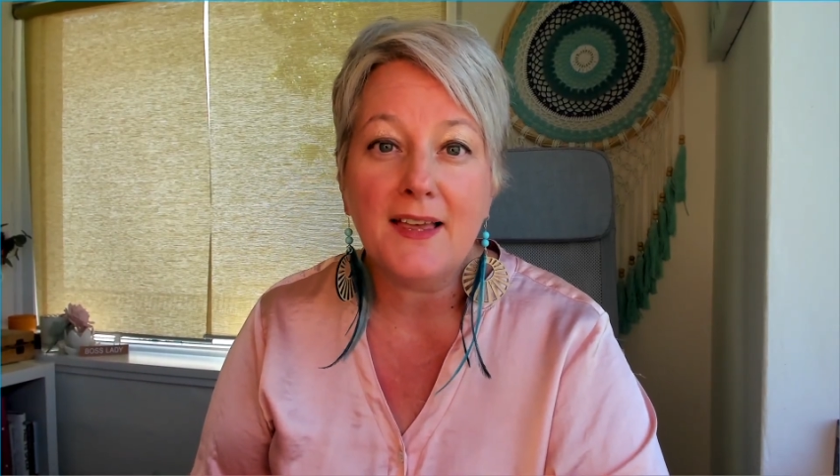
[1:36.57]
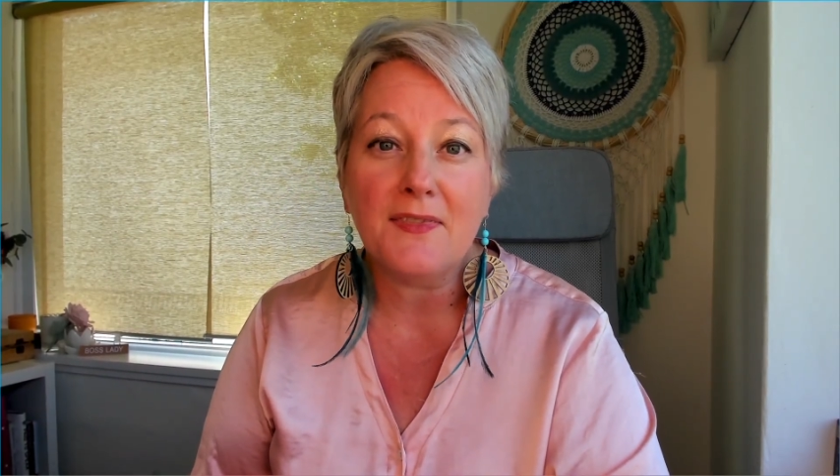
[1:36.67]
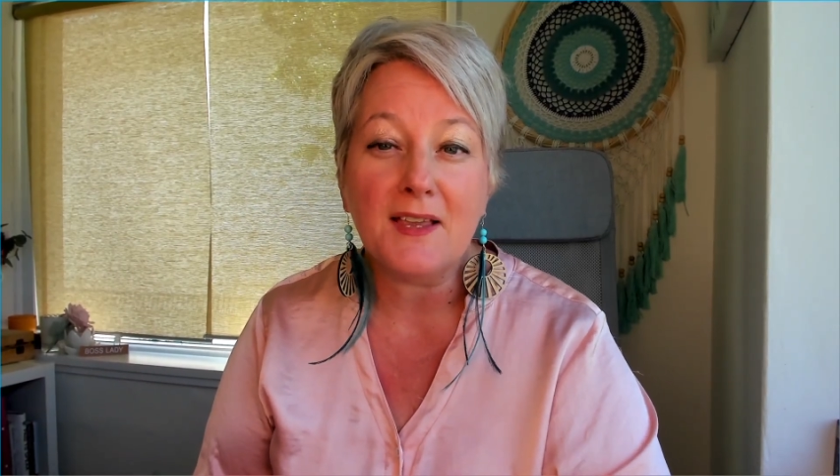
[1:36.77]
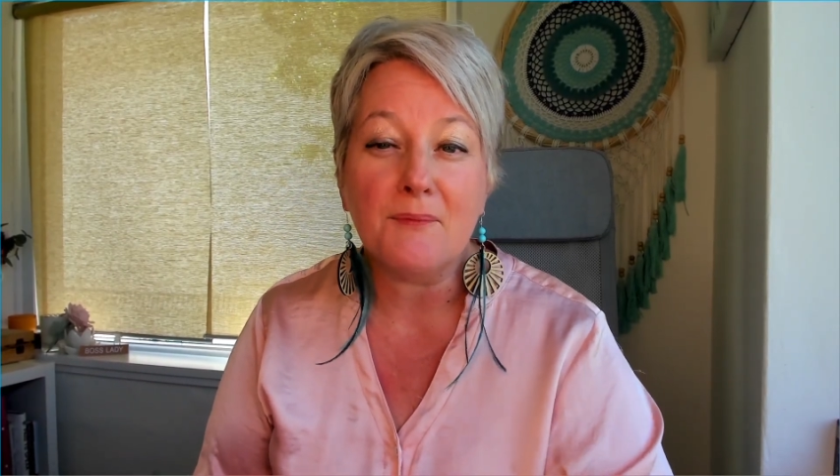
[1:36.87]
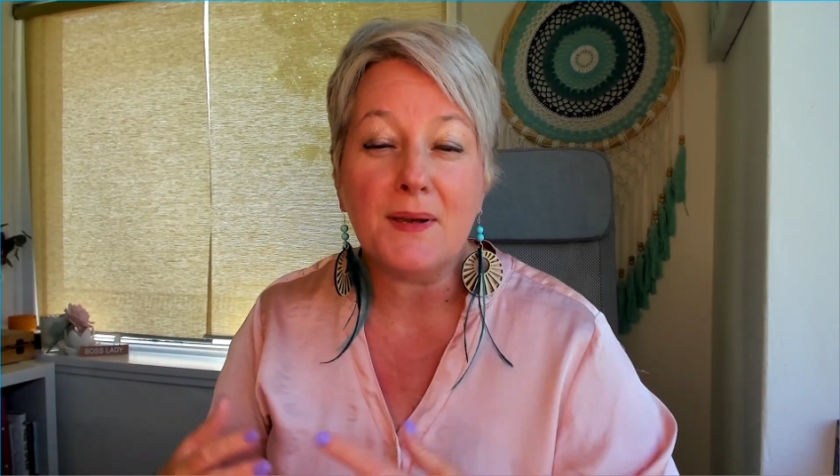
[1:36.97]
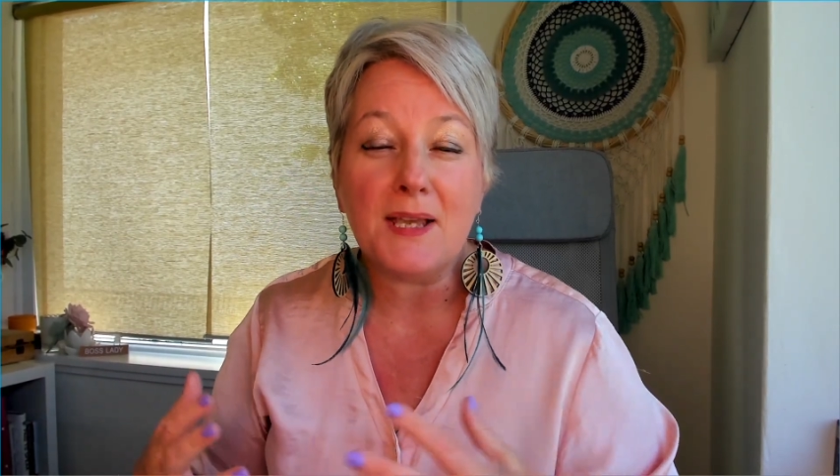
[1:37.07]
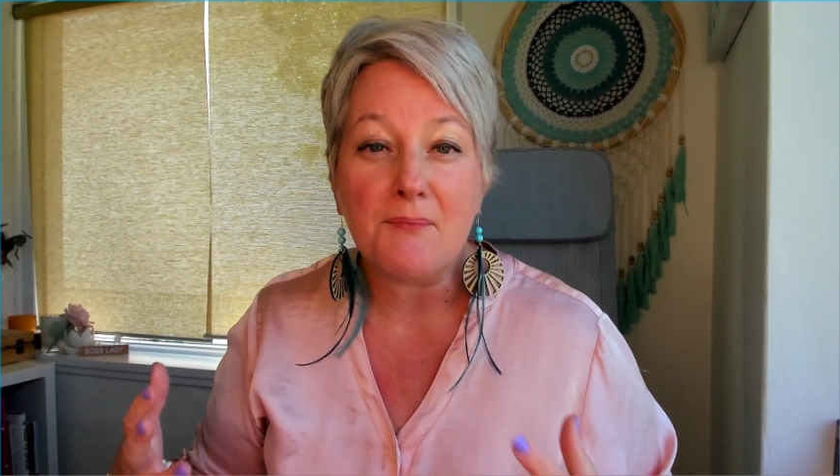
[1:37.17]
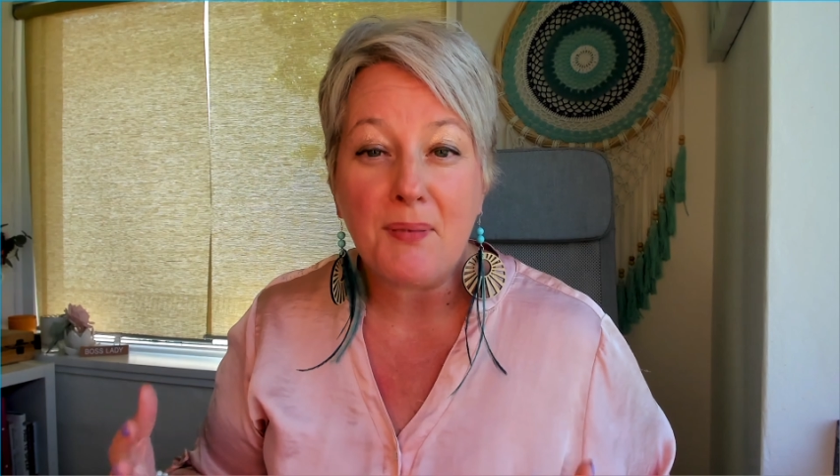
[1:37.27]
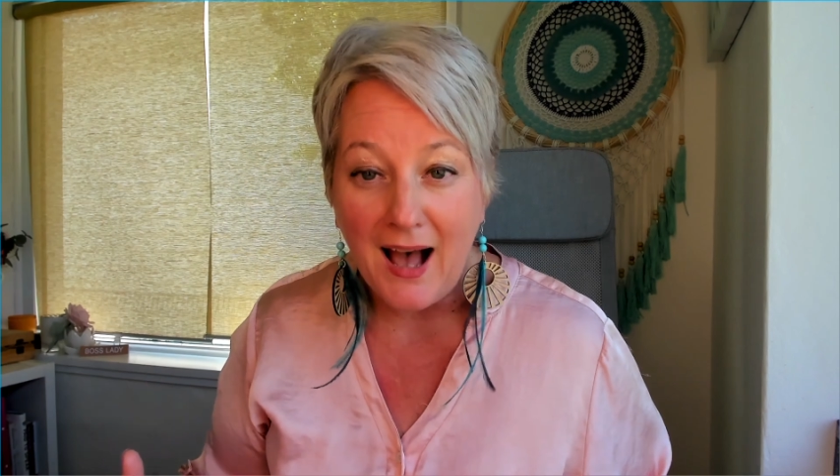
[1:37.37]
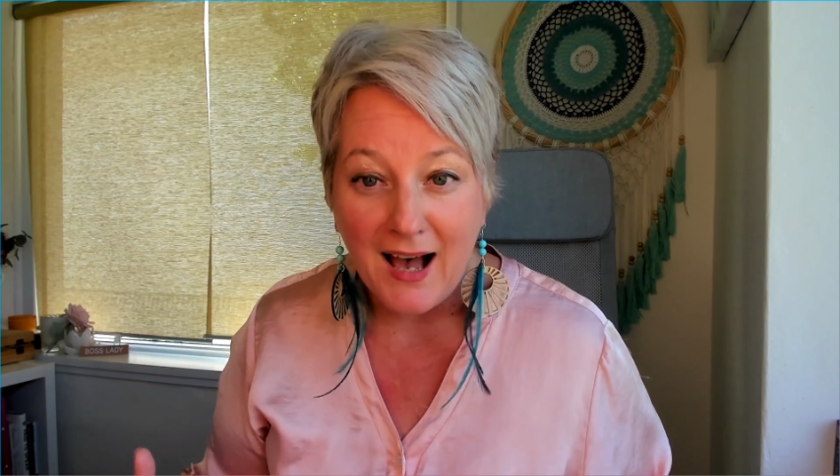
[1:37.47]
and then being
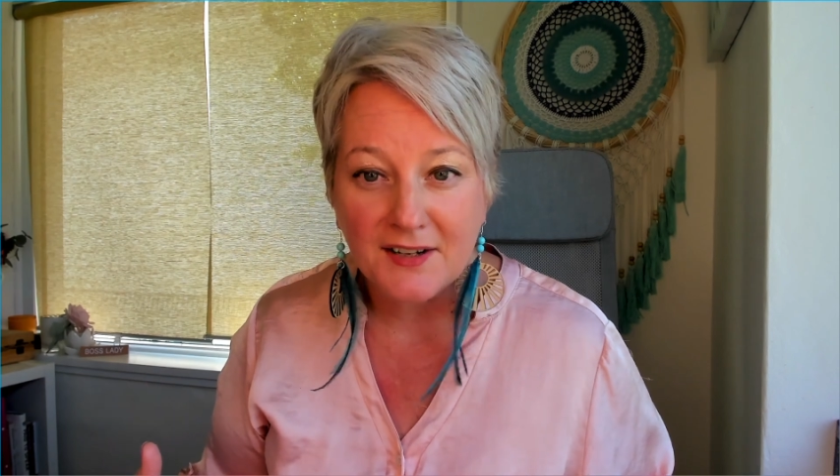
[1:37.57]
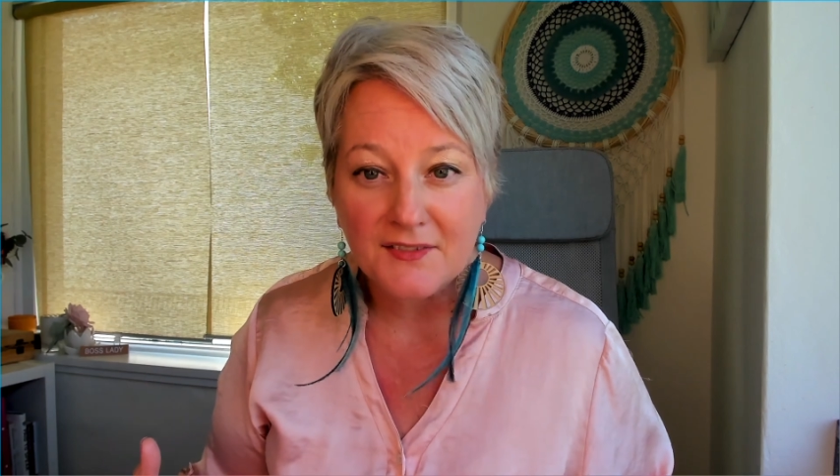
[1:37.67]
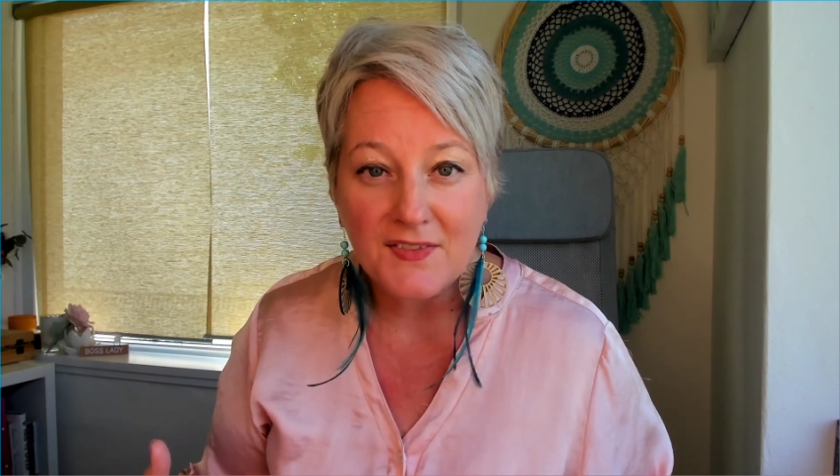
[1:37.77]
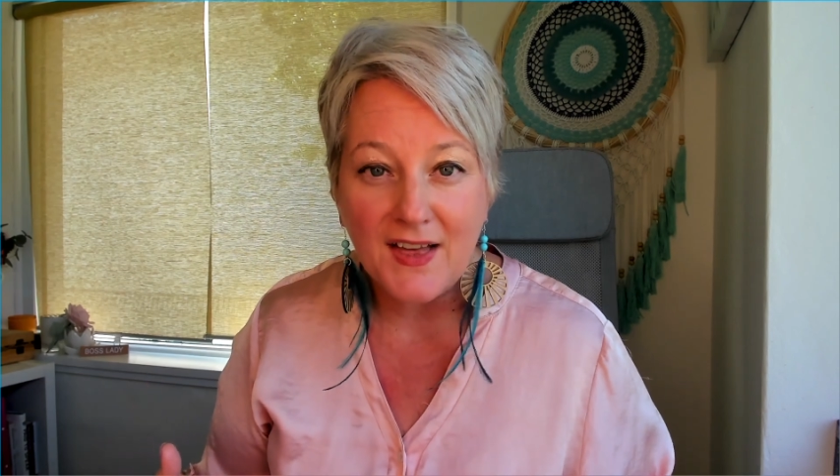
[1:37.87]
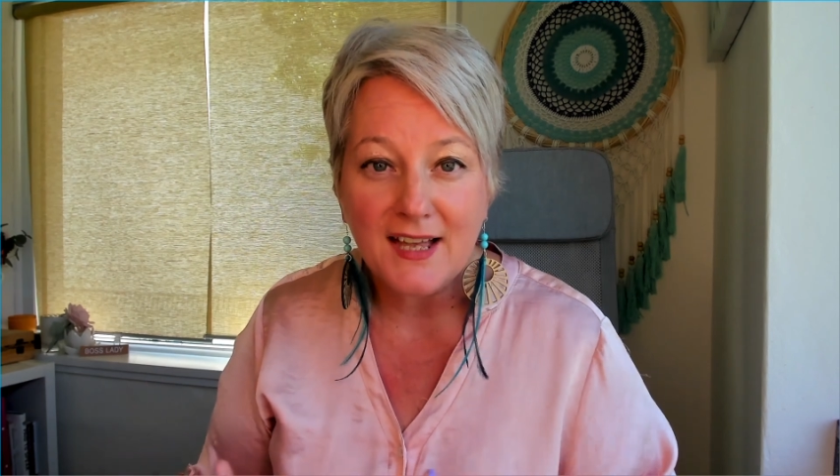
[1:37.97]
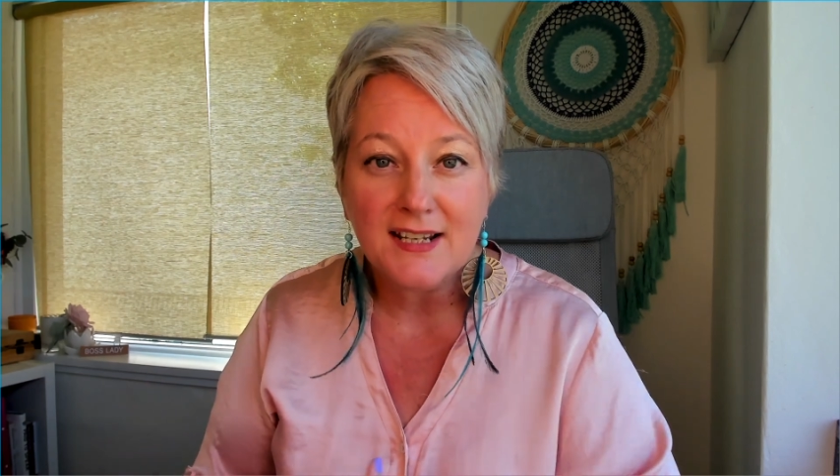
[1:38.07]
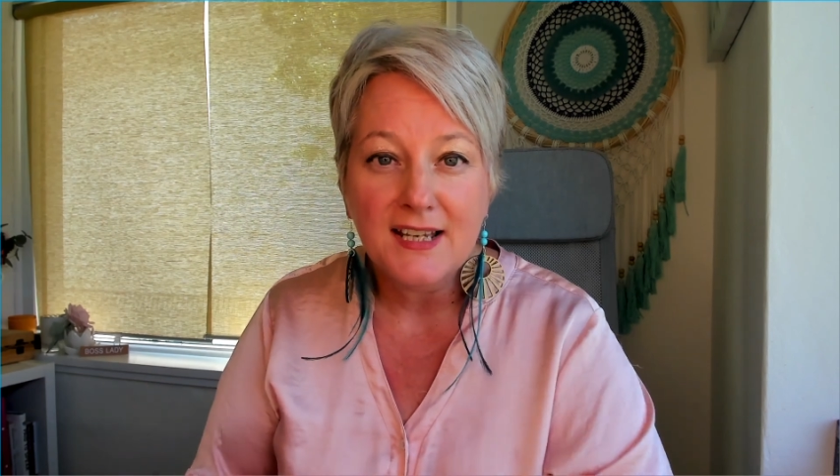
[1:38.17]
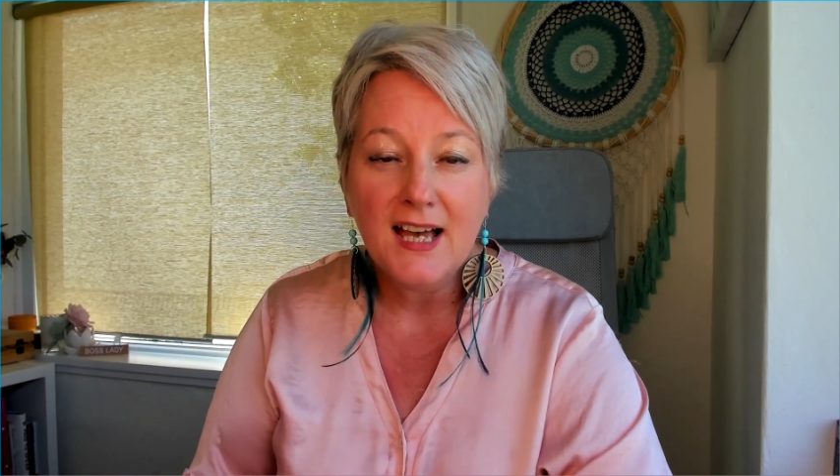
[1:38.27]
part of that.